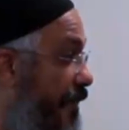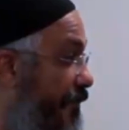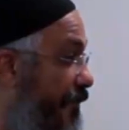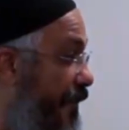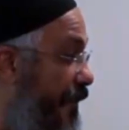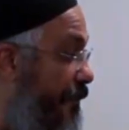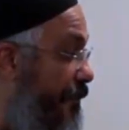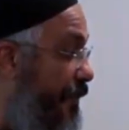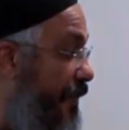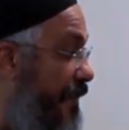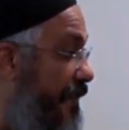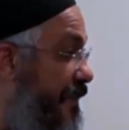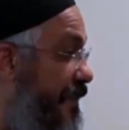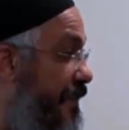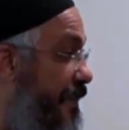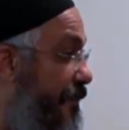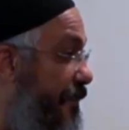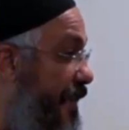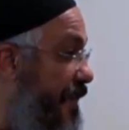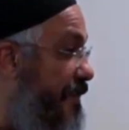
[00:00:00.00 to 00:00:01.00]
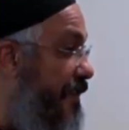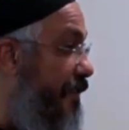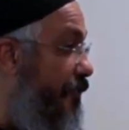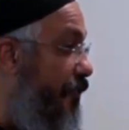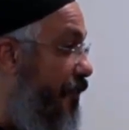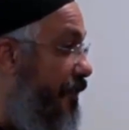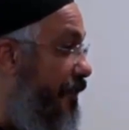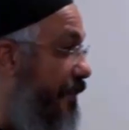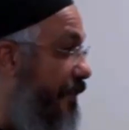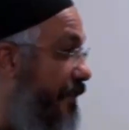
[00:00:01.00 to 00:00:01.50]
Philippians is an amazing
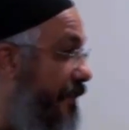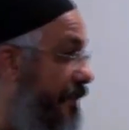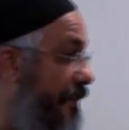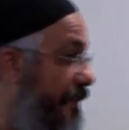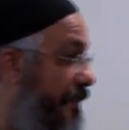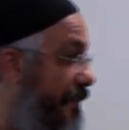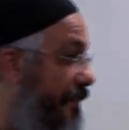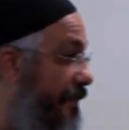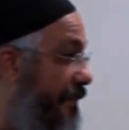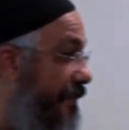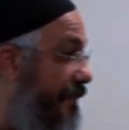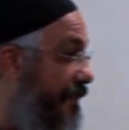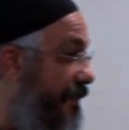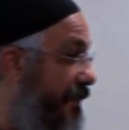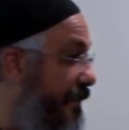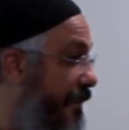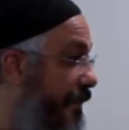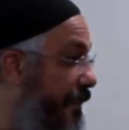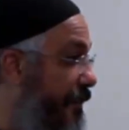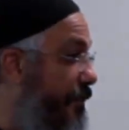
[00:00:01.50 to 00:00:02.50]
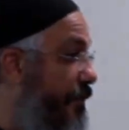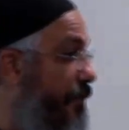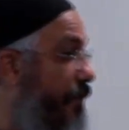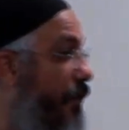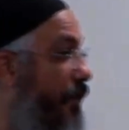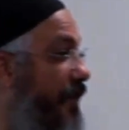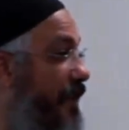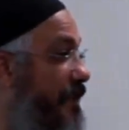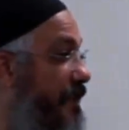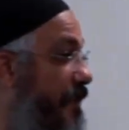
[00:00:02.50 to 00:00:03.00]
one? Remember
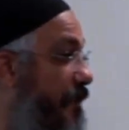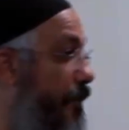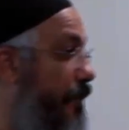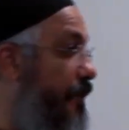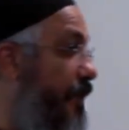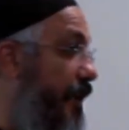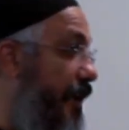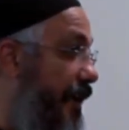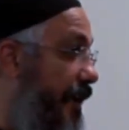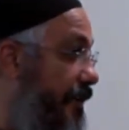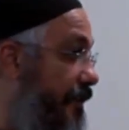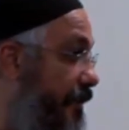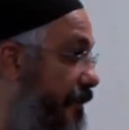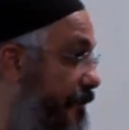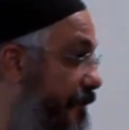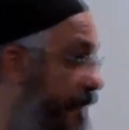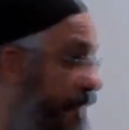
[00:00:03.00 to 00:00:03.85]
what I said about the character of